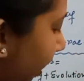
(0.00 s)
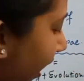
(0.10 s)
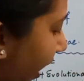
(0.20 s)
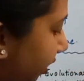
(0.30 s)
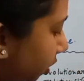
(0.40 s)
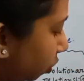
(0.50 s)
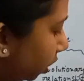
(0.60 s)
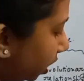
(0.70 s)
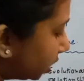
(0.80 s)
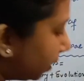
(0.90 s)

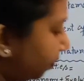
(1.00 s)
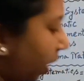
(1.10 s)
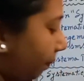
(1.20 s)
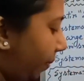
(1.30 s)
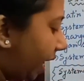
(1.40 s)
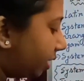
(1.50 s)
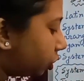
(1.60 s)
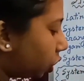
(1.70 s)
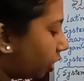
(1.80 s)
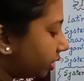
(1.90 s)
categories
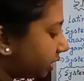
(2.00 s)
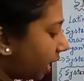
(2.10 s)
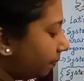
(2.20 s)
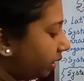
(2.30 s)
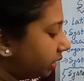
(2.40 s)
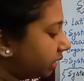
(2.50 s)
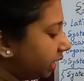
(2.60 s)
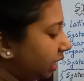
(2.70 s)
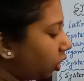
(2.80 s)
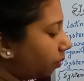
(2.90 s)
based on some
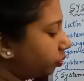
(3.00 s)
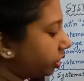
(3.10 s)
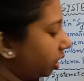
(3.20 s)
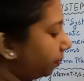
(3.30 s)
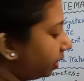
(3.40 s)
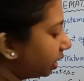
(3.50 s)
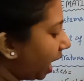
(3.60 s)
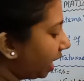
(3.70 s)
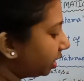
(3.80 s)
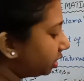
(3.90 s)
easily observable
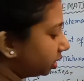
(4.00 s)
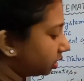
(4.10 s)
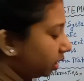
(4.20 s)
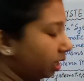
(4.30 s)
characters.